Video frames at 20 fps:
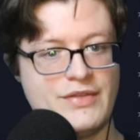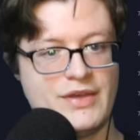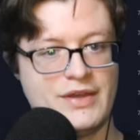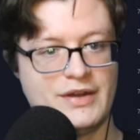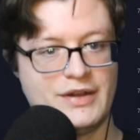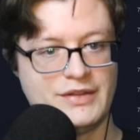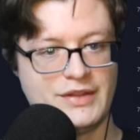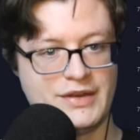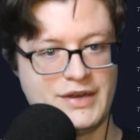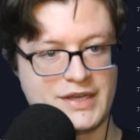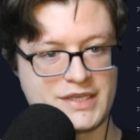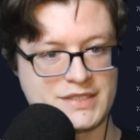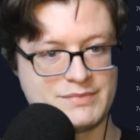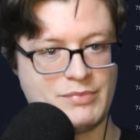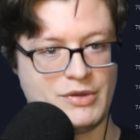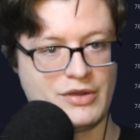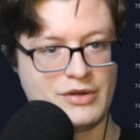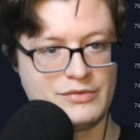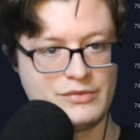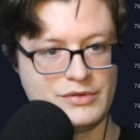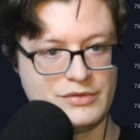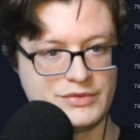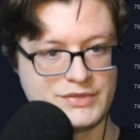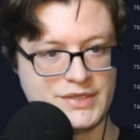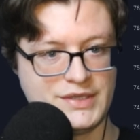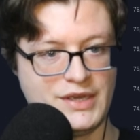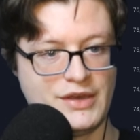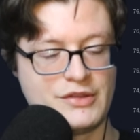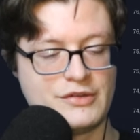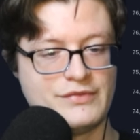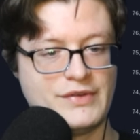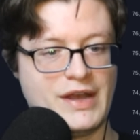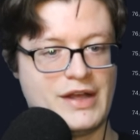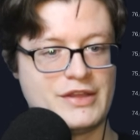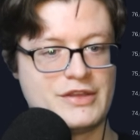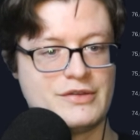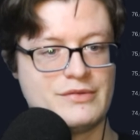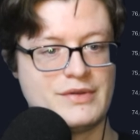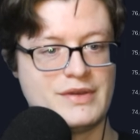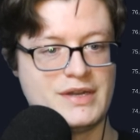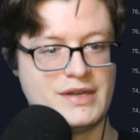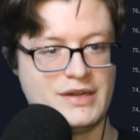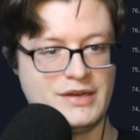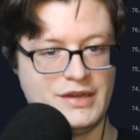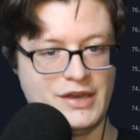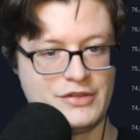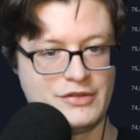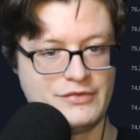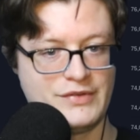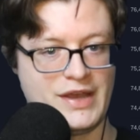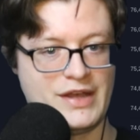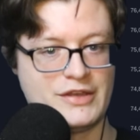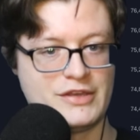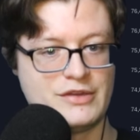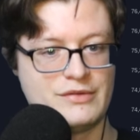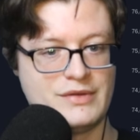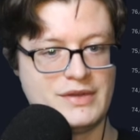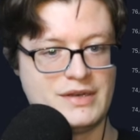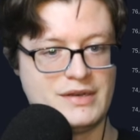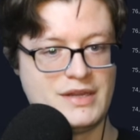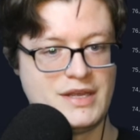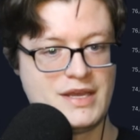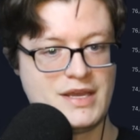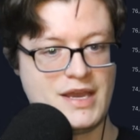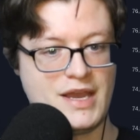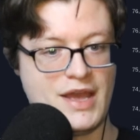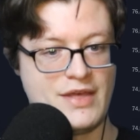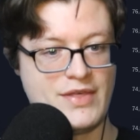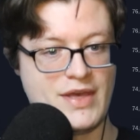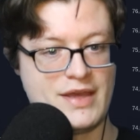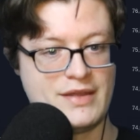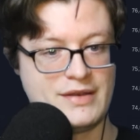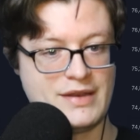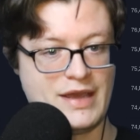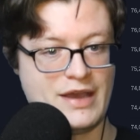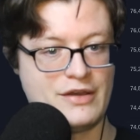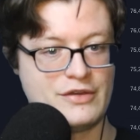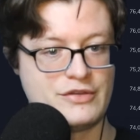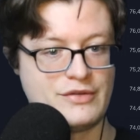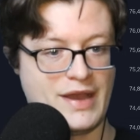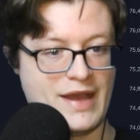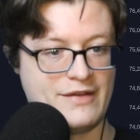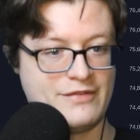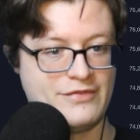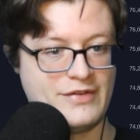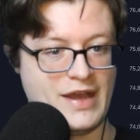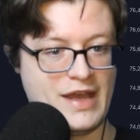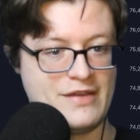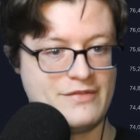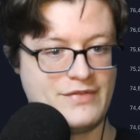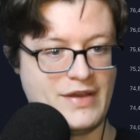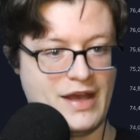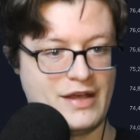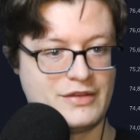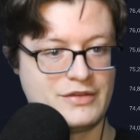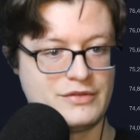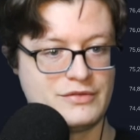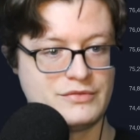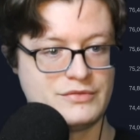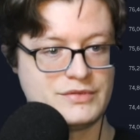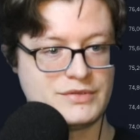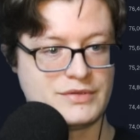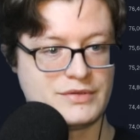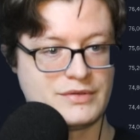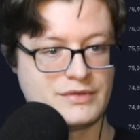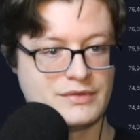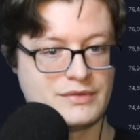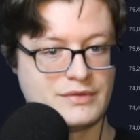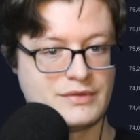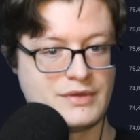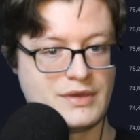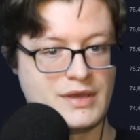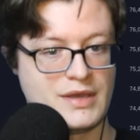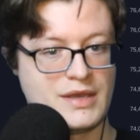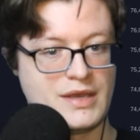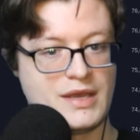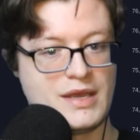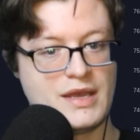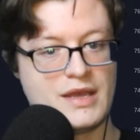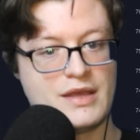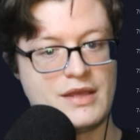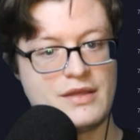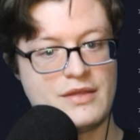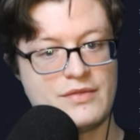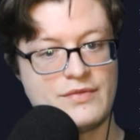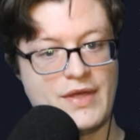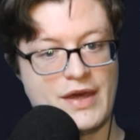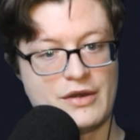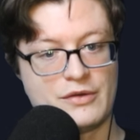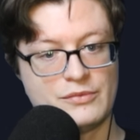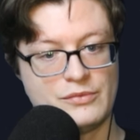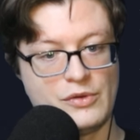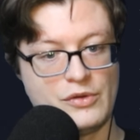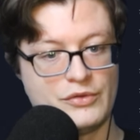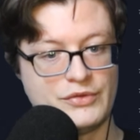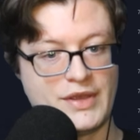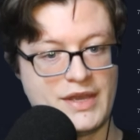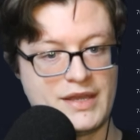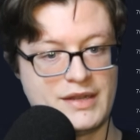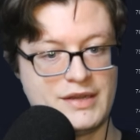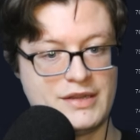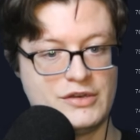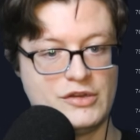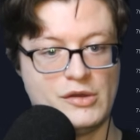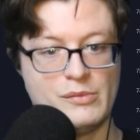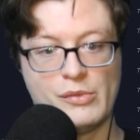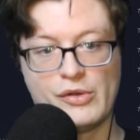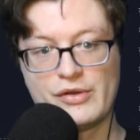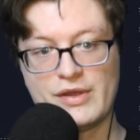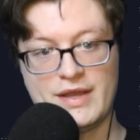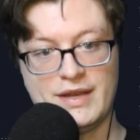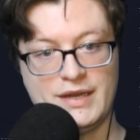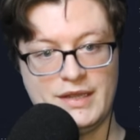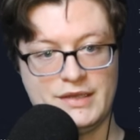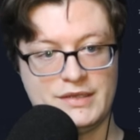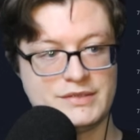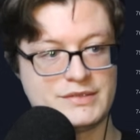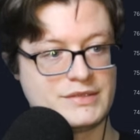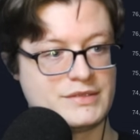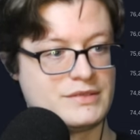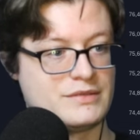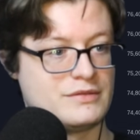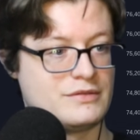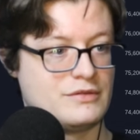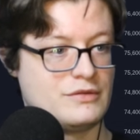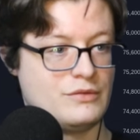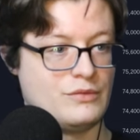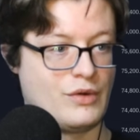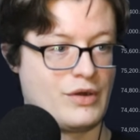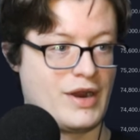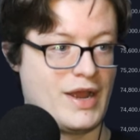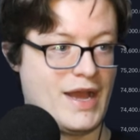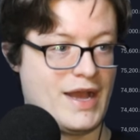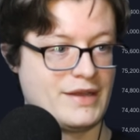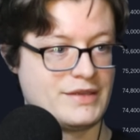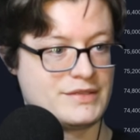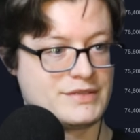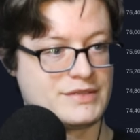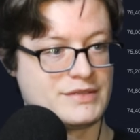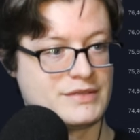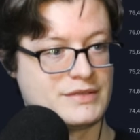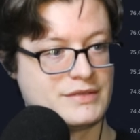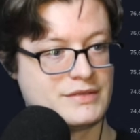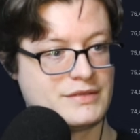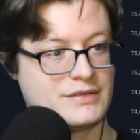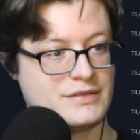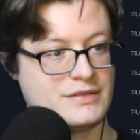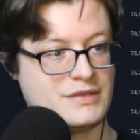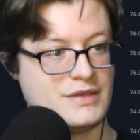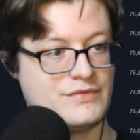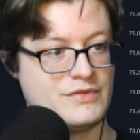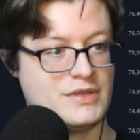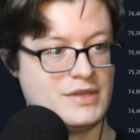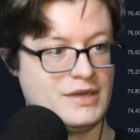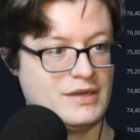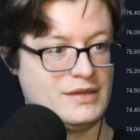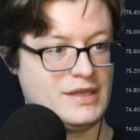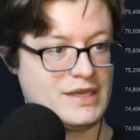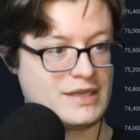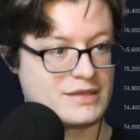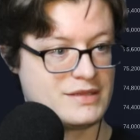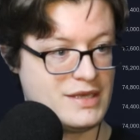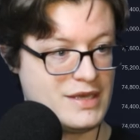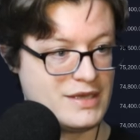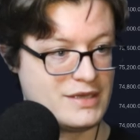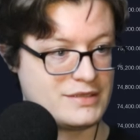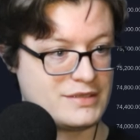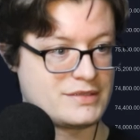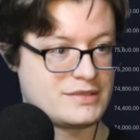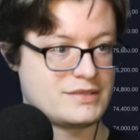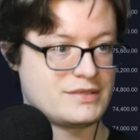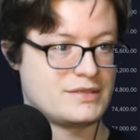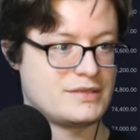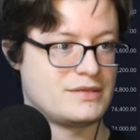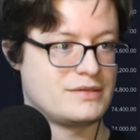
on the next bar, it rolls another value in, another value in. And then now you have 5 values that are rolled in and no more NAs. Whereas if you did it like this